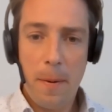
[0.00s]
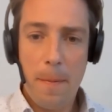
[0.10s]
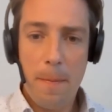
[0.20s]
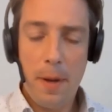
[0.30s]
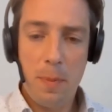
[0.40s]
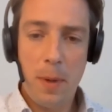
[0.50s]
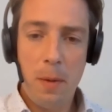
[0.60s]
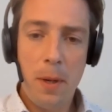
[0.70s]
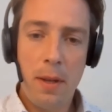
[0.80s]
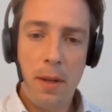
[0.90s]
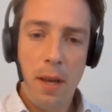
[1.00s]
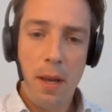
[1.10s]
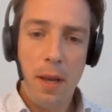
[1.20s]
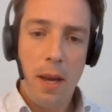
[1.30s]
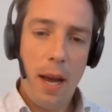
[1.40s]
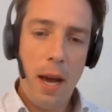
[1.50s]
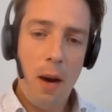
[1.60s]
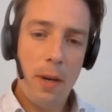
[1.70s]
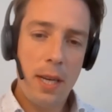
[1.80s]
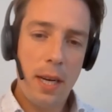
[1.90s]
experiment, and
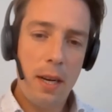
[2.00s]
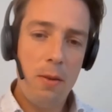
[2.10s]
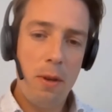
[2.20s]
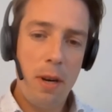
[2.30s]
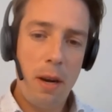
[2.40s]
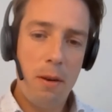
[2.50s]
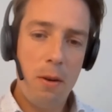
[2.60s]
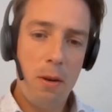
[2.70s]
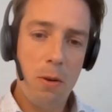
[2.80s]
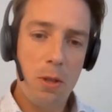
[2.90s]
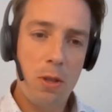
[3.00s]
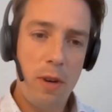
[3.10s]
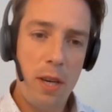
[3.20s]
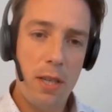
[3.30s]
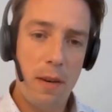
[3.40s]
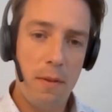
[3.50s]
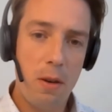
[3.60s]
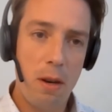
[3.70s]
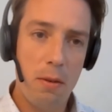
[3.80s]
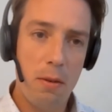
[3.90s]
how exactly do you now know the concentration of the
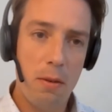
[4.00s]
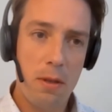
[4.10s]
glucose?